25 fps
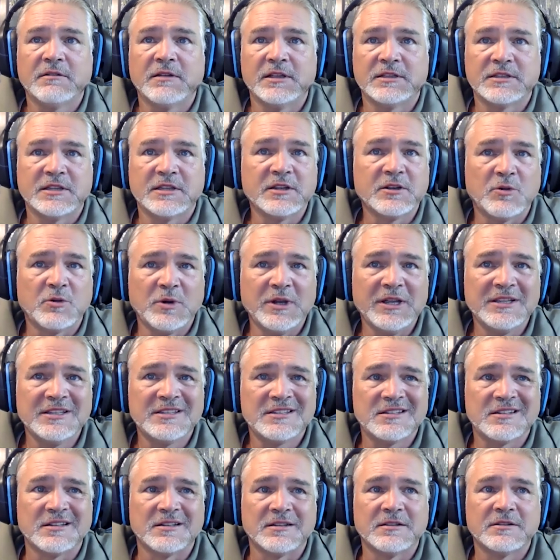in
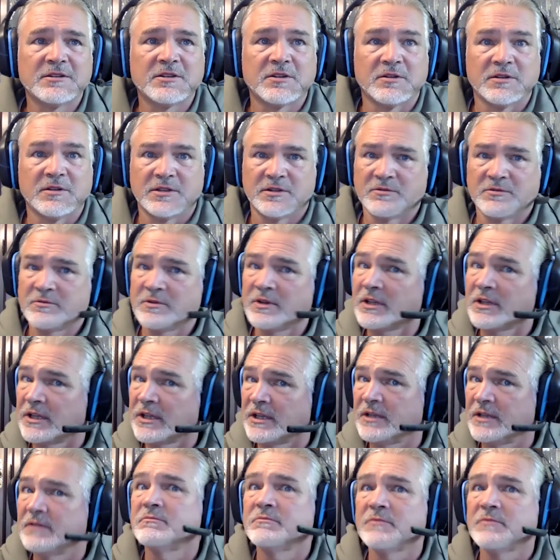Queenston, so it's a
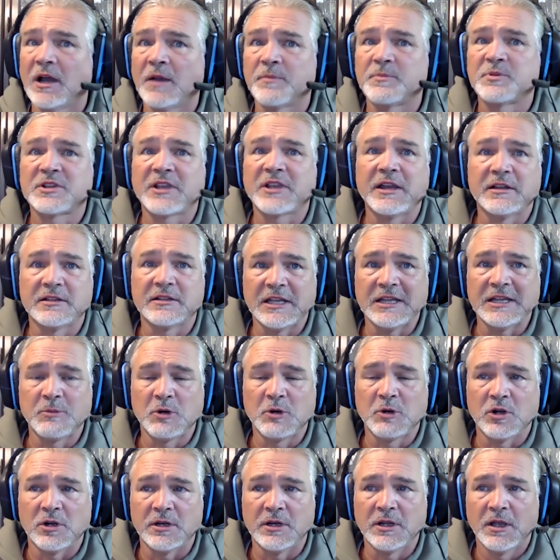really upscale
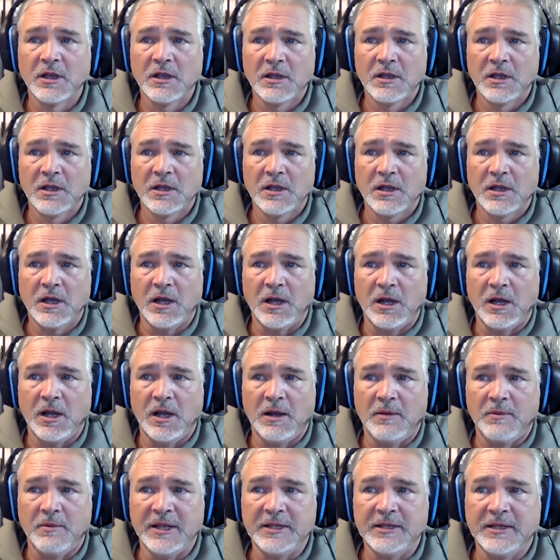neighborhood,
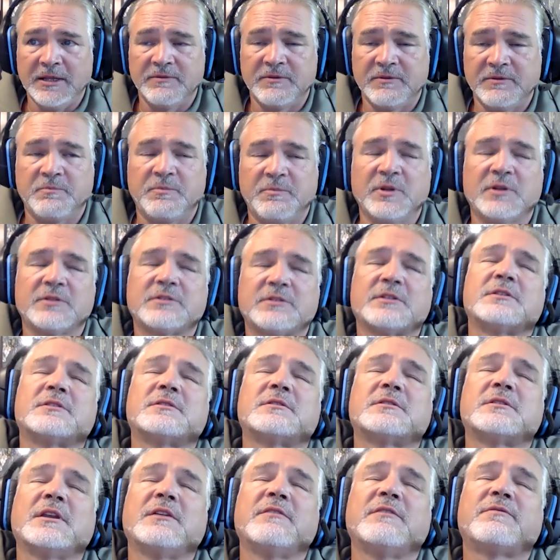and they've built this.
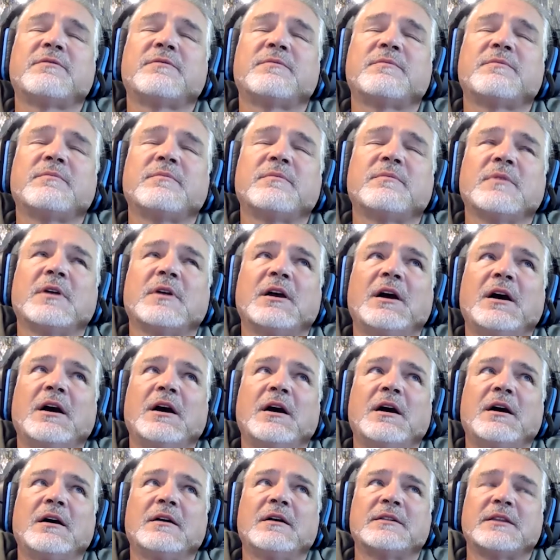They
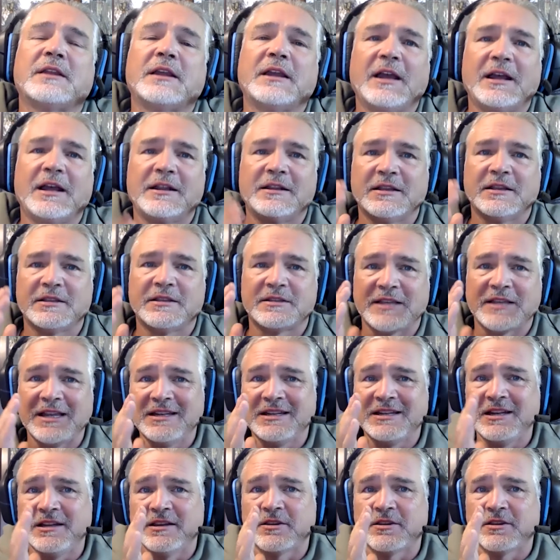had this
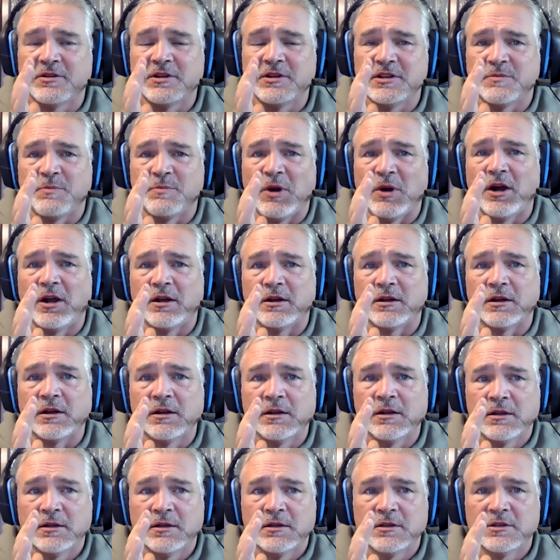1830s
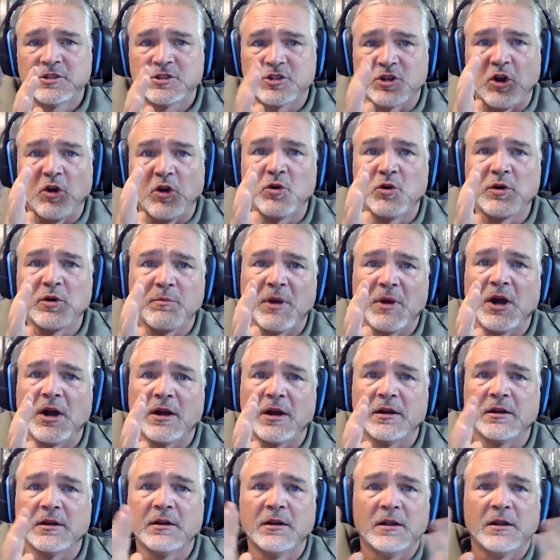stone
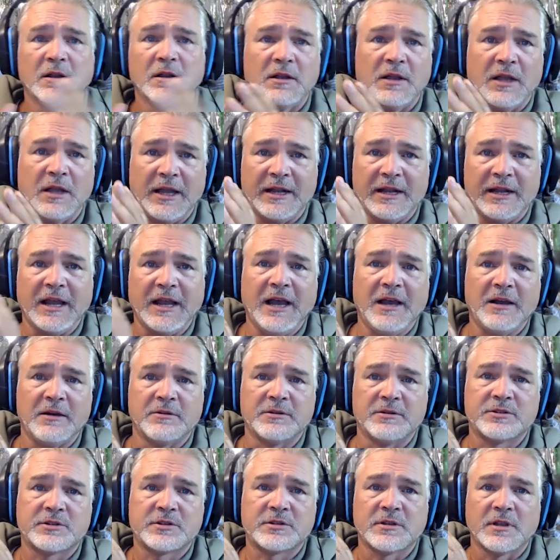barn and
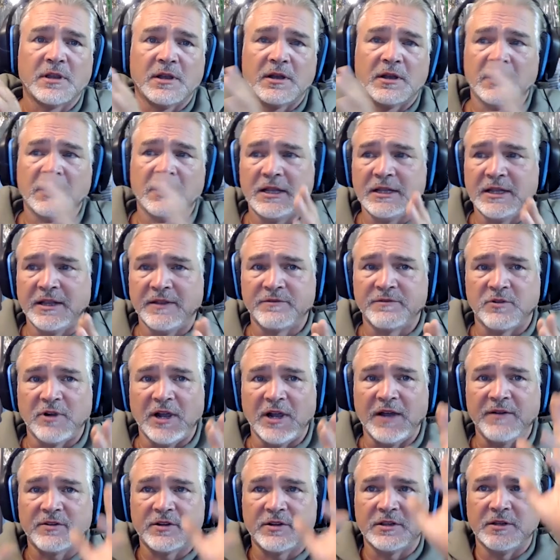house, and they've
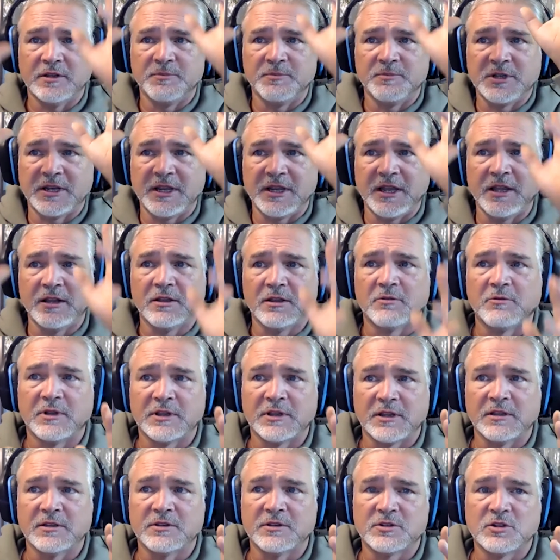grafted them together
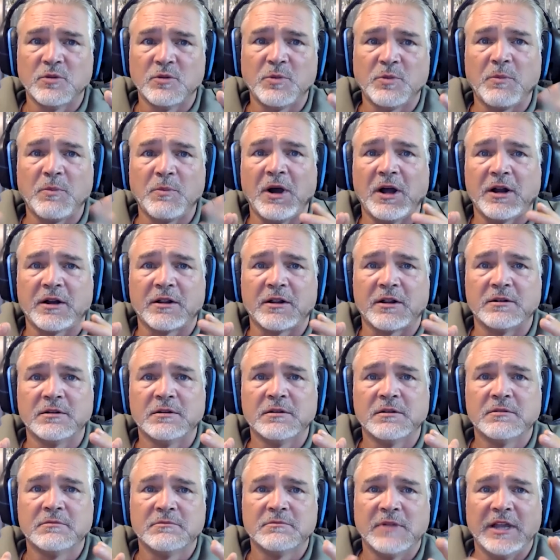with a super modern
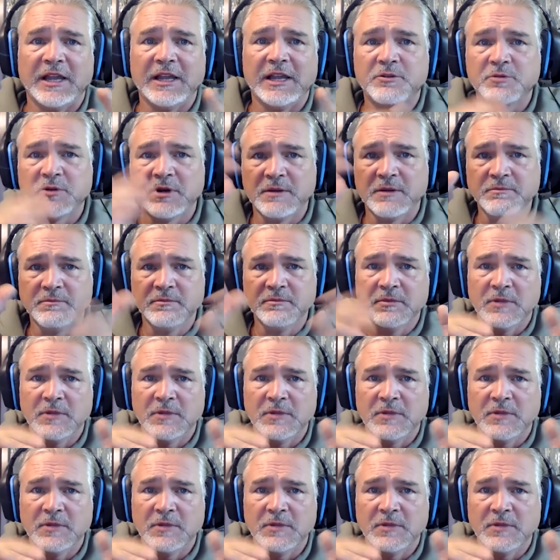atrium